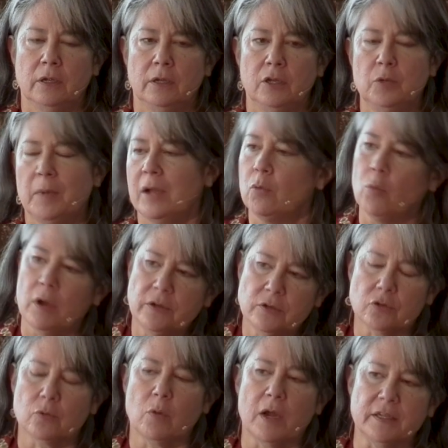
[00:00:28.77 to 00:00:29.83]
You might
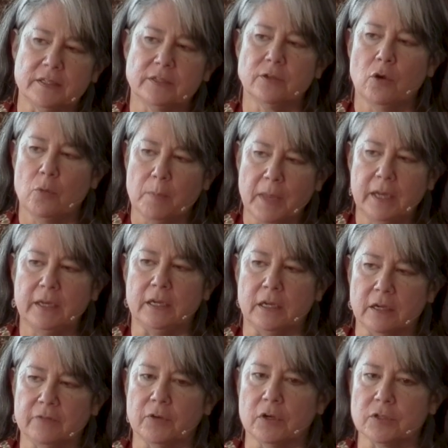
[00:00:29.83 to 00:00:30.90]
wonder why so many
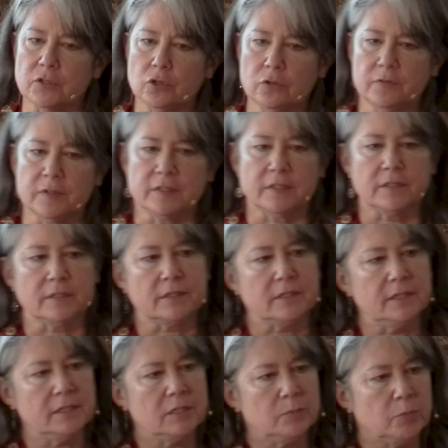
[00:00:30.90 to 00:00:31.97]
of our services
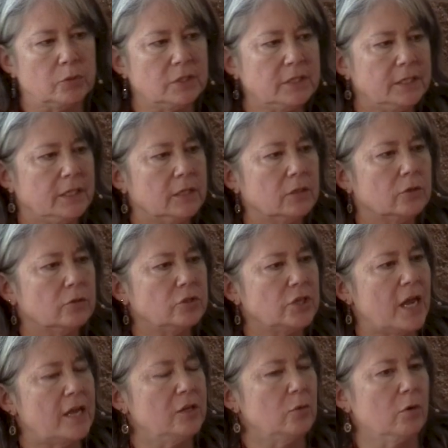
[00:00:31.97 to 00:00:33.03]
this particular
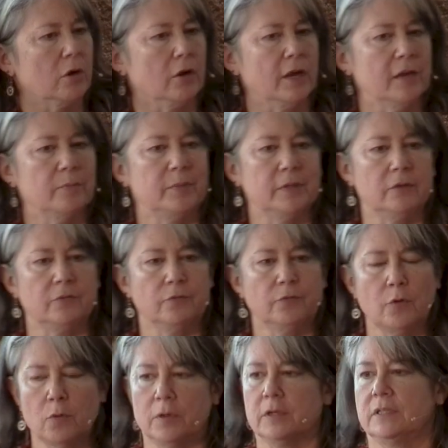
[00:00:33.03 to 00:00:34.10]
January have been
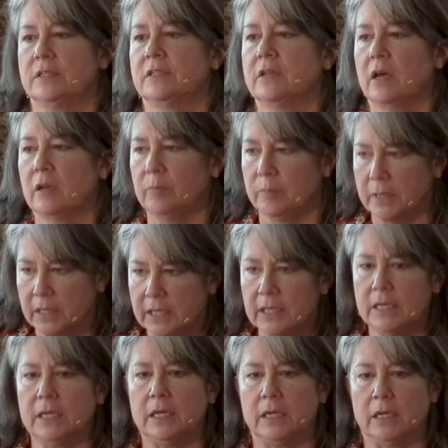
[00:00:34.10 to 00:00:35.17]
focused on
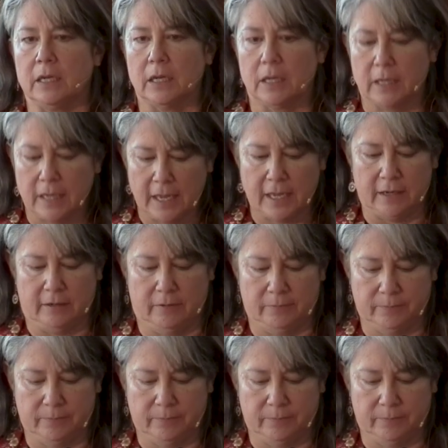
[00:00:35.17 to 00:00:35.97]
beginning again.